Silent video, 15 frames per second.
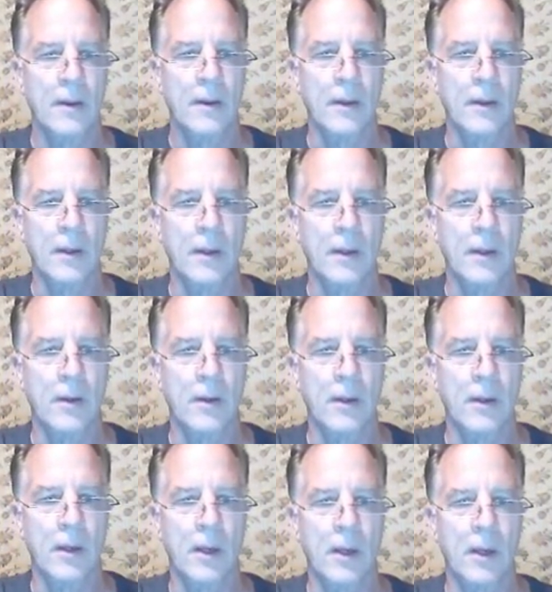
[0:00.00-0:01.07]
And the
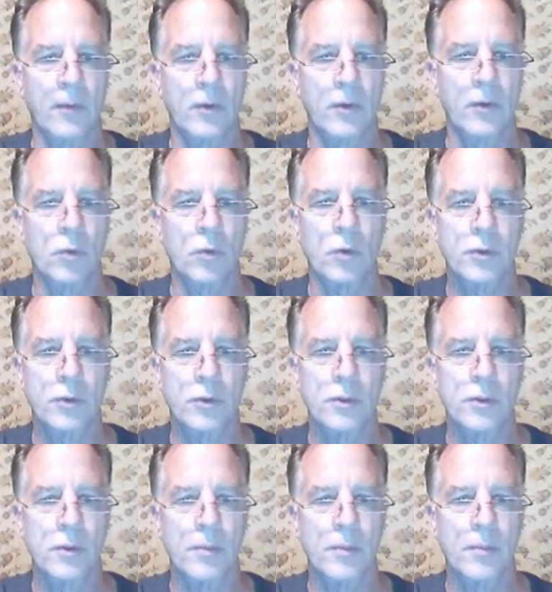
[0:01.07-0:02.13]
average will
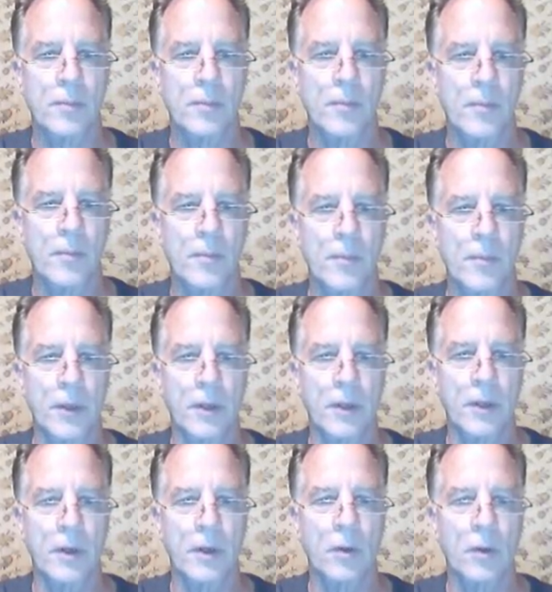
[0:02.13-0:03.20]
be
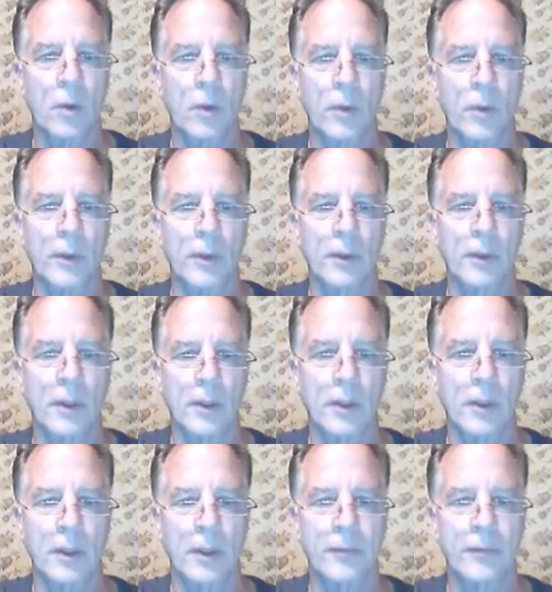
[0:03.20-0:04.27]
here where we
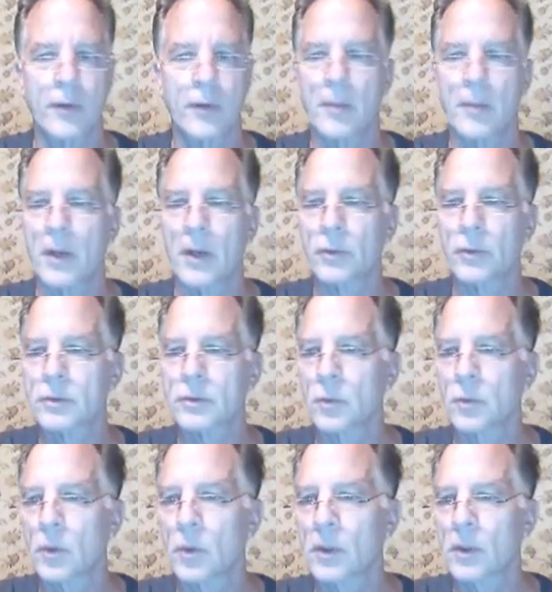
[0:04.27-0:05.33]
left our mouse, and
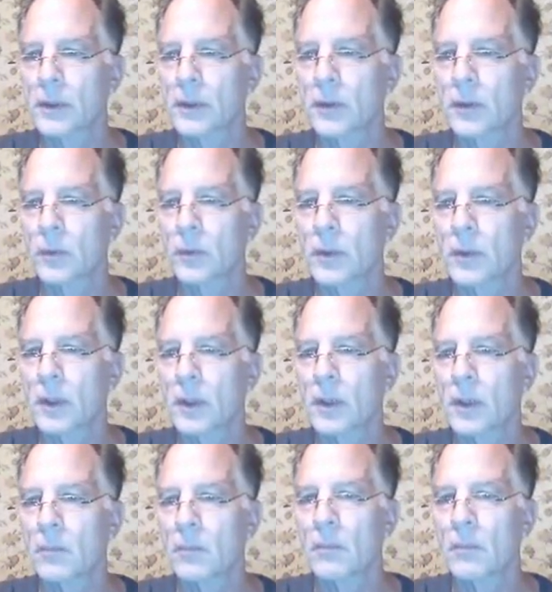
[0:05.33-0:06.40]
we'll click OK.